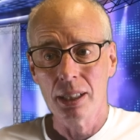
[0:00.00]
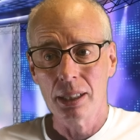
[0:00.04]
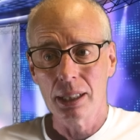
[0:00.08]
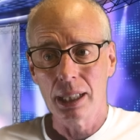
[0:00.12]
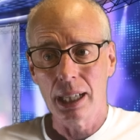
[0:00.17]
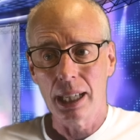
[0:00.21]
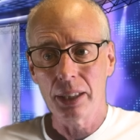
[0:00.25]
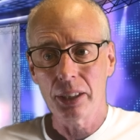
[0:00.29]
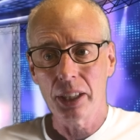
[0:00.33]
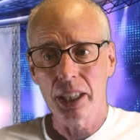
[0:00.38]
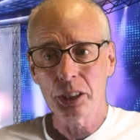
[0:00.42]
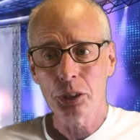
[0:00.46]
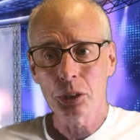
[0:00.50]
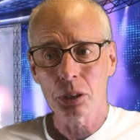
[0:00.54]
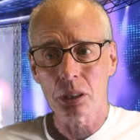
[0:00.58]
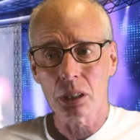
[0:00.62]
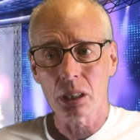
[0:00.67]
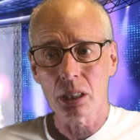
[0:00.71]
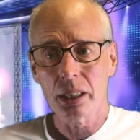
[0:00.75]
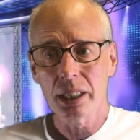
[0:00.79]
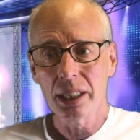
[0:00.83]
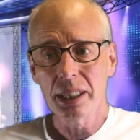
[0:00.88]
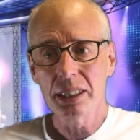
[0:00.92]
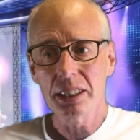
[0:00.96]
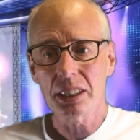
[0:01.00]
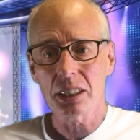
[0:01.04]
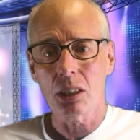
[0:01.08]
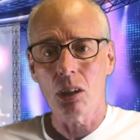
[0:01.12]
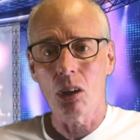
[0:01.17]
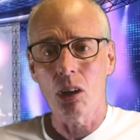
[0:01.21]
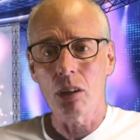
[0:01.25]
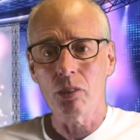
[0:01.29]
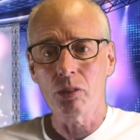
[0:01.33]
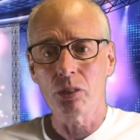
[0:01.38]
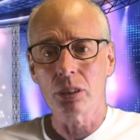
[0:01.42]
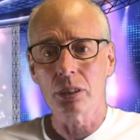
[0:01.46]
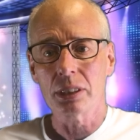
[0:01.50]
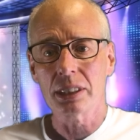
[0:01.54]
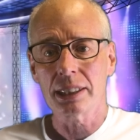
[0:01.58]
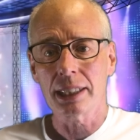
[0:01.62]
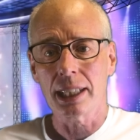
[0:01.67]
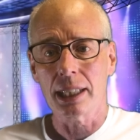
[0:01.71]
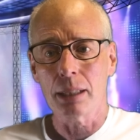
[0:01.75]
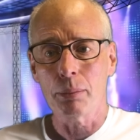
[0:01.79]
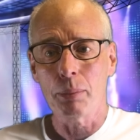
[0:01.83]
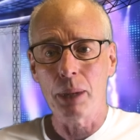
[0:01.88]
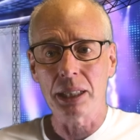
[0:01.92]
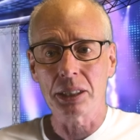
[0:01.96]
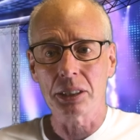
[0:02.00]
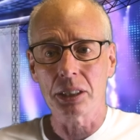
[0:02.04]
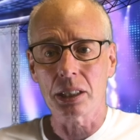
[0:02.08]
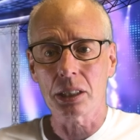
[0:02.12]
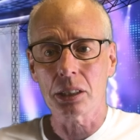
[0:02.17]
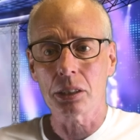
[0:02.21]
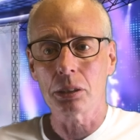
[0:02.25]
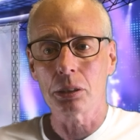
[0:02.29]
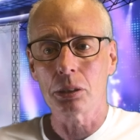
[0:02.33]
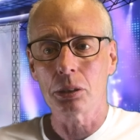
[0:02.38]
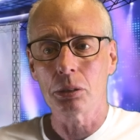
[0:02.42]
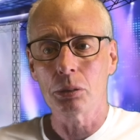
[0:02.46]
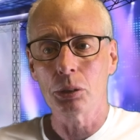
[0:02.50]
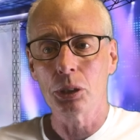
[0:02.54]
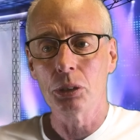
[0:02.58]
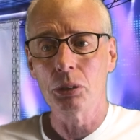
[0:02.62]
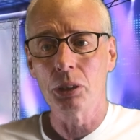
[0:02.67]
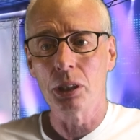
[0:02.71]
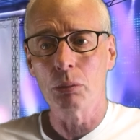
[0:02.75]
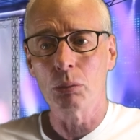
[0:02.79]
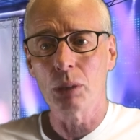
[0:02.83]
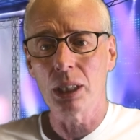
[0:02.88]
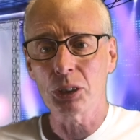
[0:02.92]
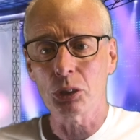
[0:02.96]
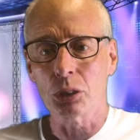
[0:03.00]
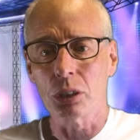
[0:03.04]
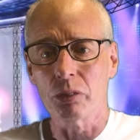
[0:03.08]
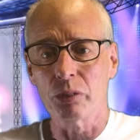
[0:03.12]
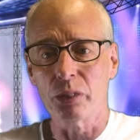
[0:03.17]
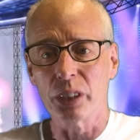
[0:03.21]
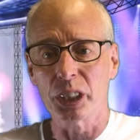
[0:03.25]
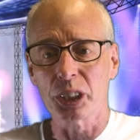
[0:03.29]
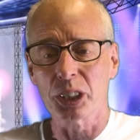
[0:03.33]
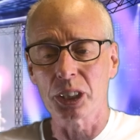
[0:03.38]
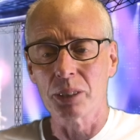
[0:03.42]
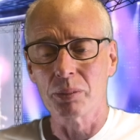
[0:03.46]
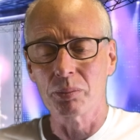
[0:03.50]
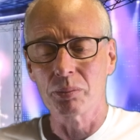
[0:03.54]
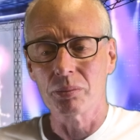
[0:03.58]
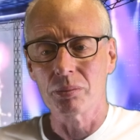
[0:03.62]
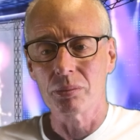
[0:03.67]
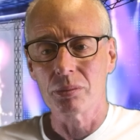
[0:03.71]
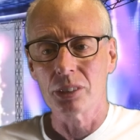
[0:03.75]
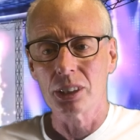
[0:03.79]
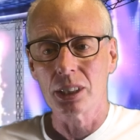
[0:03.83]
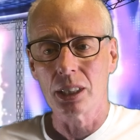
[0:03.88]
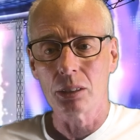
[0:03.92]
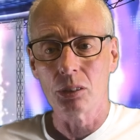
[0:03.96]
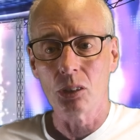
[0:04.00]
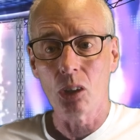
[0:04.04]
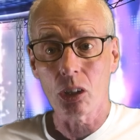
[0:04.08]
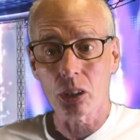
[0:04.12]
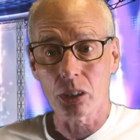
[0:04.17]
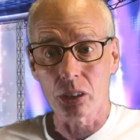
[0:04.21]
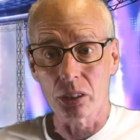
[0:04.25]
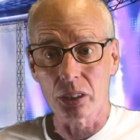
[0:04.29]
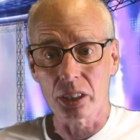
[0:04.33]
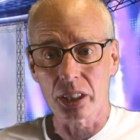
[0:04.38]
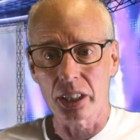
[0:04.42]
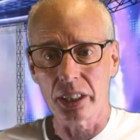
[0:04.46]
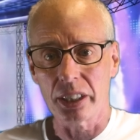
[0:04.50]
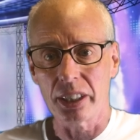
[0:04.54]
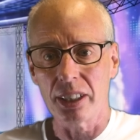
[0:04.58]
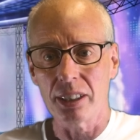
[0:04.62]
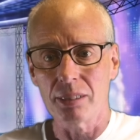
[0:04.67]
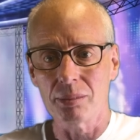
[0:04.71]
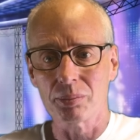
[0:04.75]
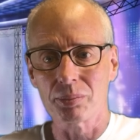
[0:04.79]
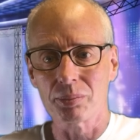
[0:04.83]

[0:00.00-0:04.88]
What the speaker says: and they should at least offer a telematics unit retrofit. Not good, Kia.